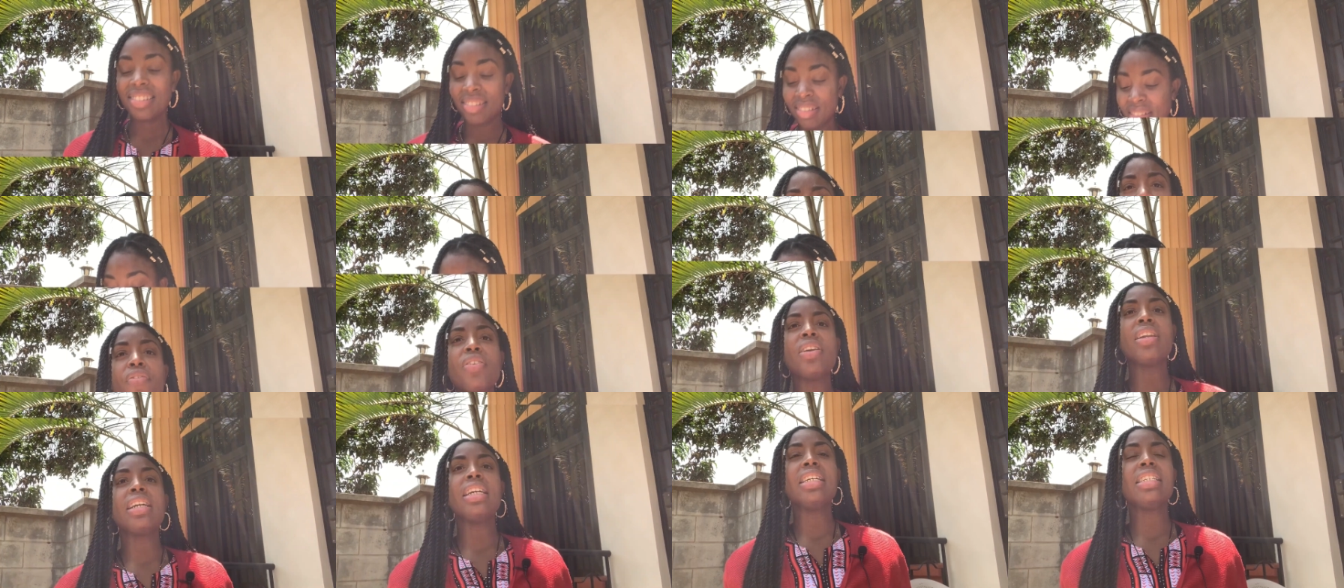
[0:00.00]

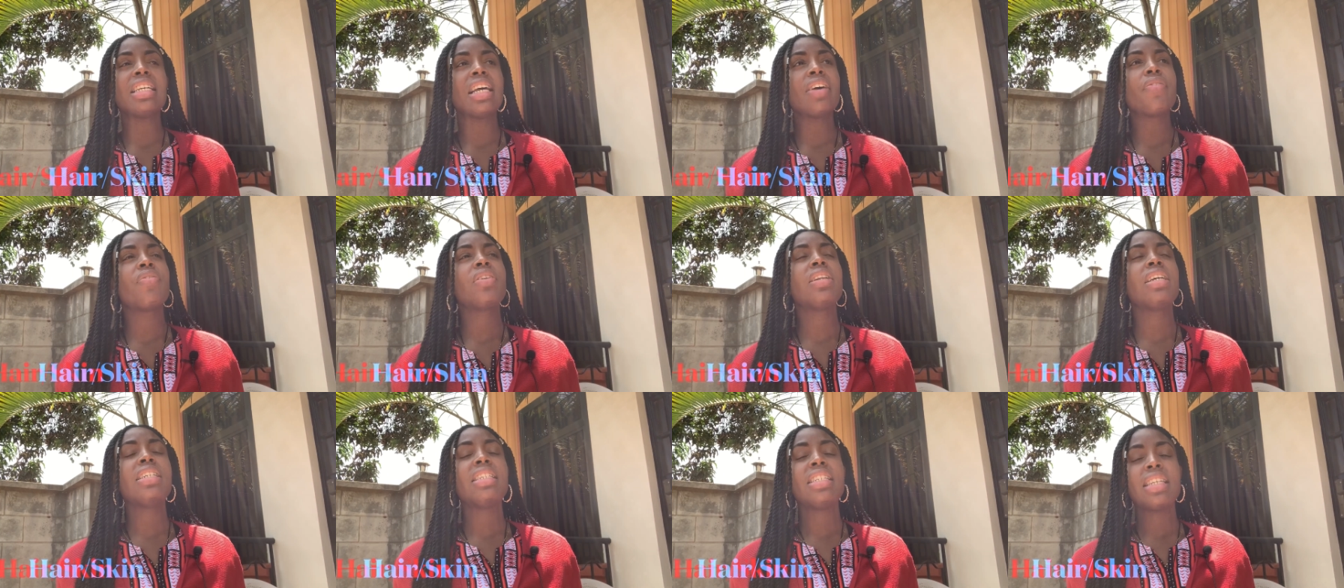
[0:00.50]
definitely
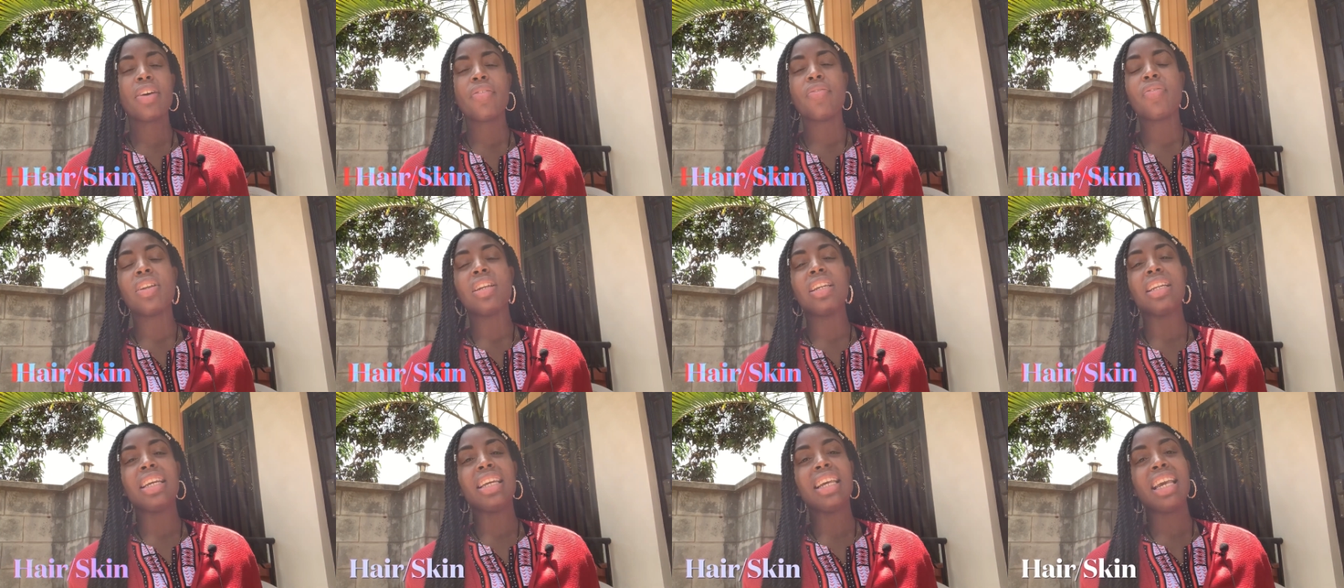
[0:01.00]
definitely
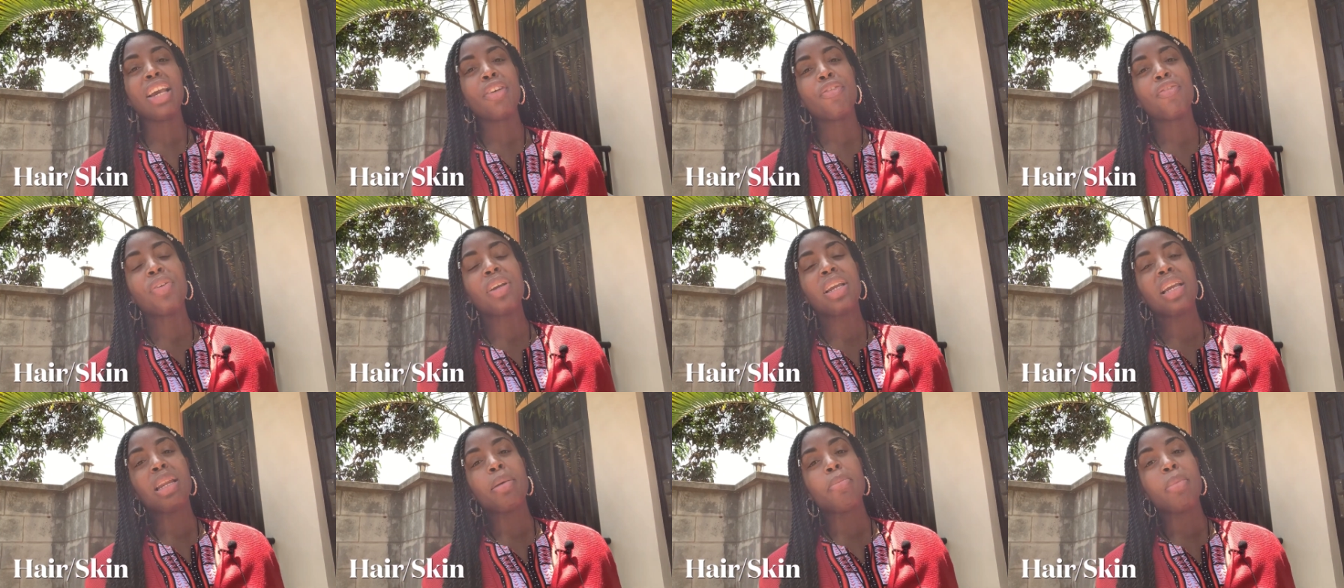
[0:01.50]
definitely can't
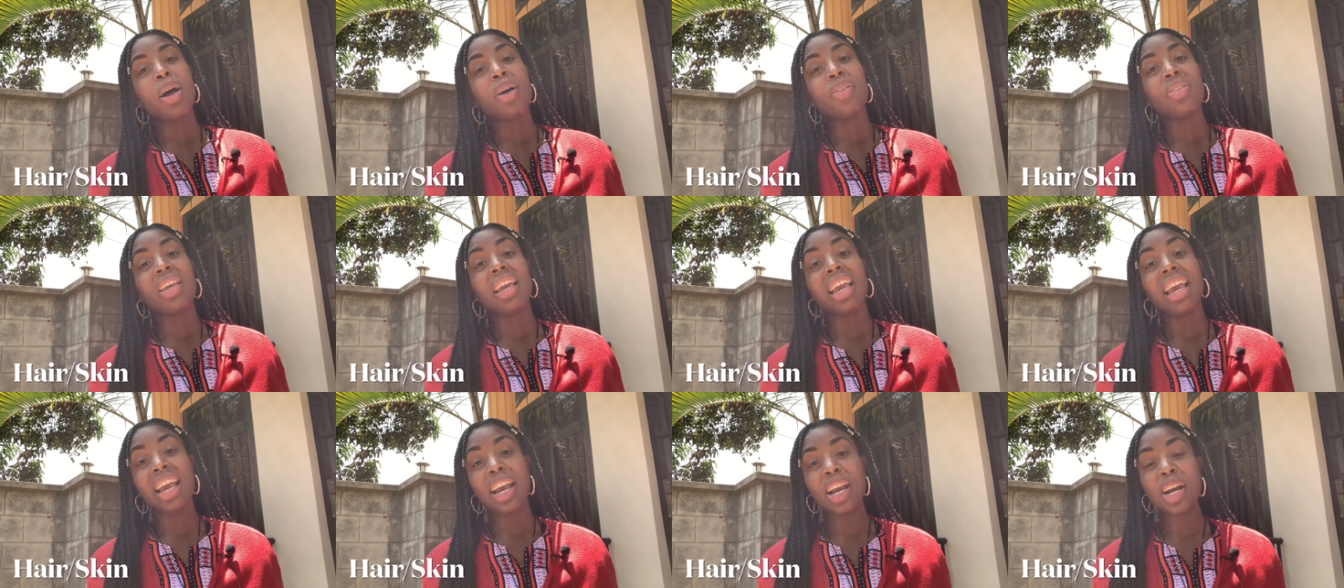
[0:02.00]
forget about the
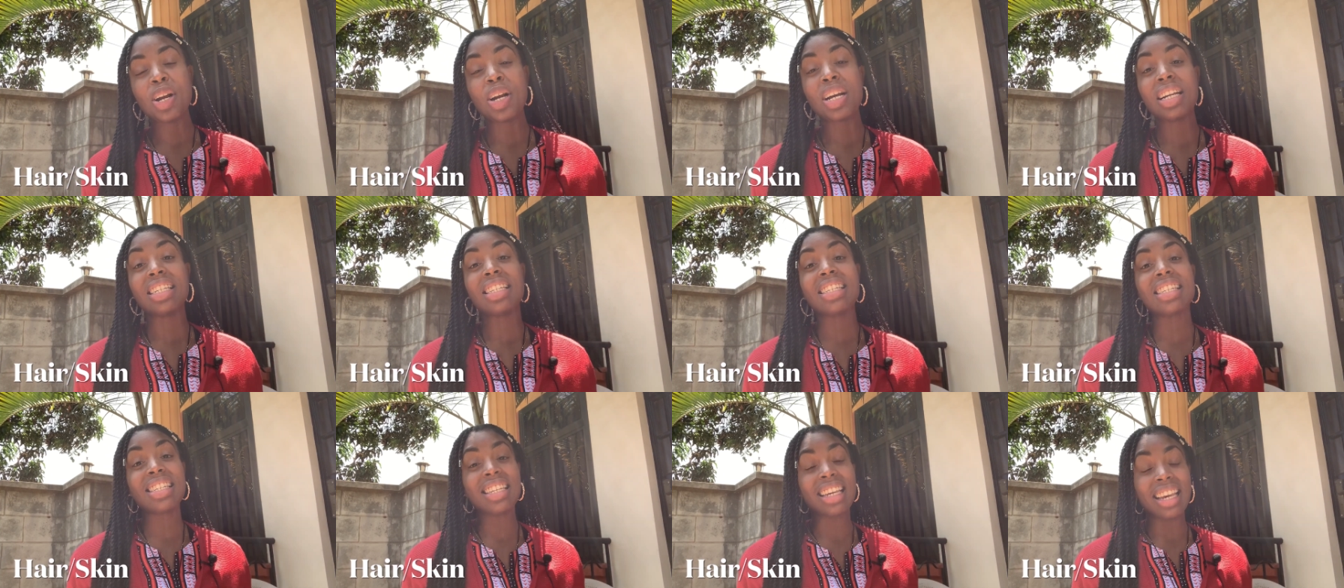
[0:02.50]
hair and
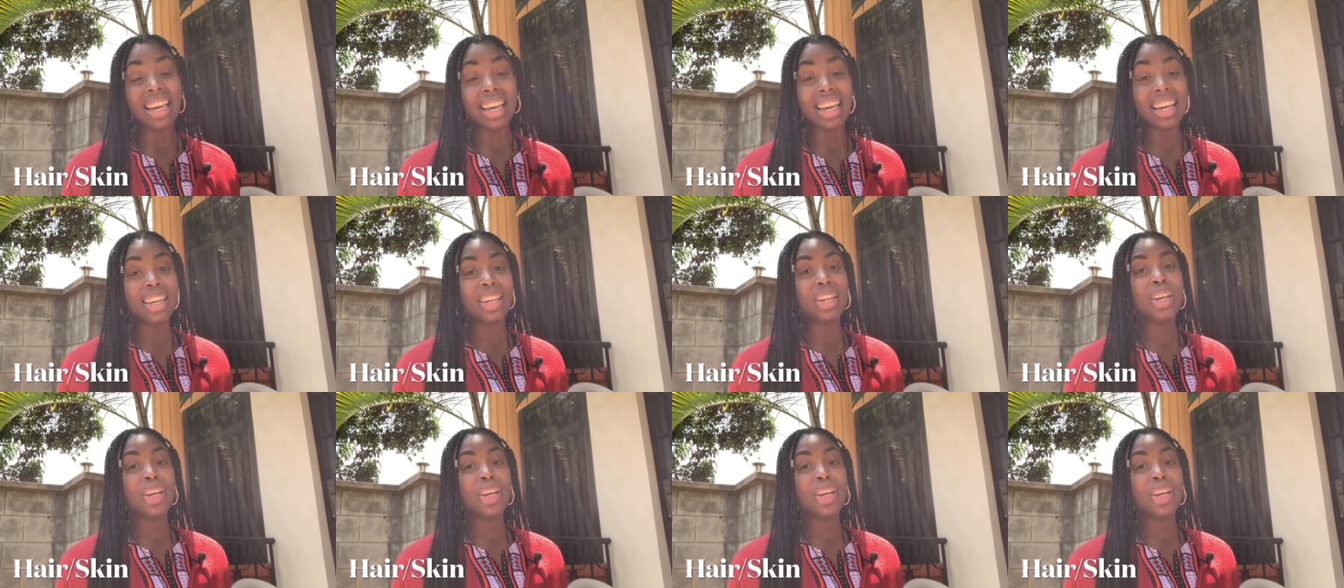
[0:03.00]
skin